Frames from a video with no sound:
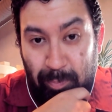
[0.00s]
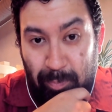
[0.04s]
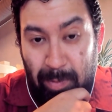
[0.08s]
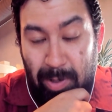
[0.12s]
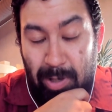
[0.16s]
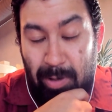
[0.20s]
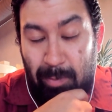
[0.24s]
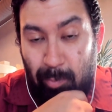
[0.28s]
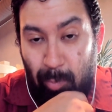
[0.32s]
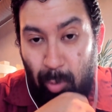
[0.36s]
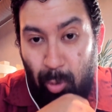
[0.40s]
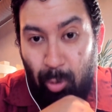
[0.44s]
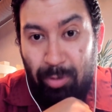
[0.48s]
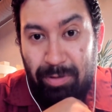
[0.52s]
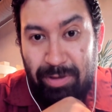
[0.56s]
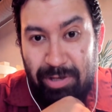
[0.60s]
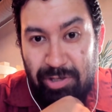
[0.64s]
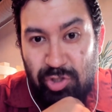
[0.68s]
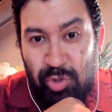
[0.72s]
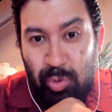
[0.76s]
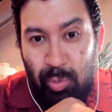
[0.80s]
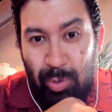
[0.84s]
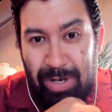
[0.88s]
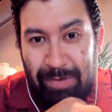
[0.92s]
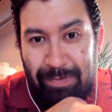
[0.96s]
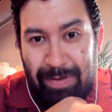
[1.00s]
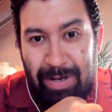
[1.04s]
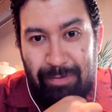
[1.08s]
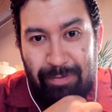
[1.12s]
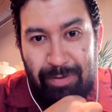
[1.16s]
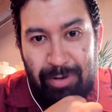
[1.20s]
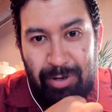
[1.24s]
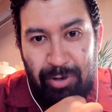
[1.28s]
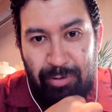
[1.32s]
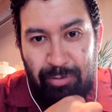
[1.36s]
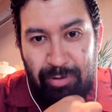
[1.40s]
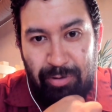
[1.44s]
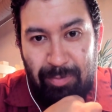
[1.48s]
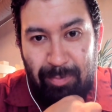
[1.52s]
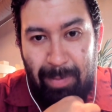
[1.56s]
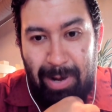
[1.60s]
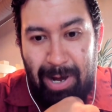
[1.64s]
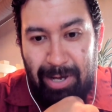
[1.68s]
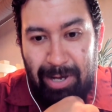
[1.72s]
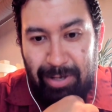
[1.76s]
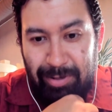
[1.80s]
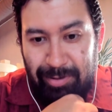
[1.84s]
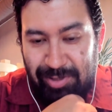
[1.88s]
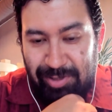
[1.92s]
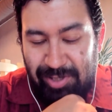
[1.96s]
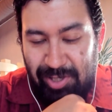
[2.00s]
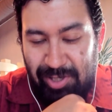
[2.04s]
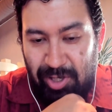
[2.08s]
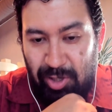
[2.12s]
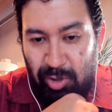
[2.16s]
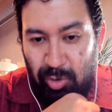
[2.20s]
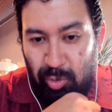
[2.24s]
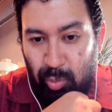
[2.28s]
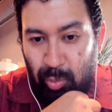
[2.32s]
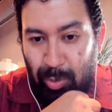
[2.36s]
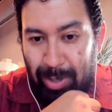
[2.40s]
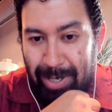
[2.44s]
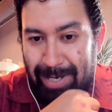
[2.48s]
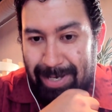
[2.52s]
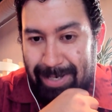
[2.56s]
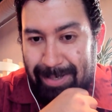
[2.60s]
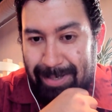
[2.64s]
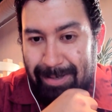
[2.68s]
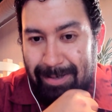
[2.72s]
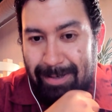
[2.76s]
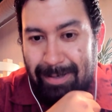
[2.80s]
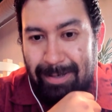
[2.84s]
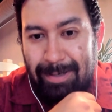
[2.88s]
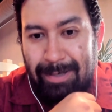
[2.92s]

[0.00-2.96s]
more than 2,500 miles away.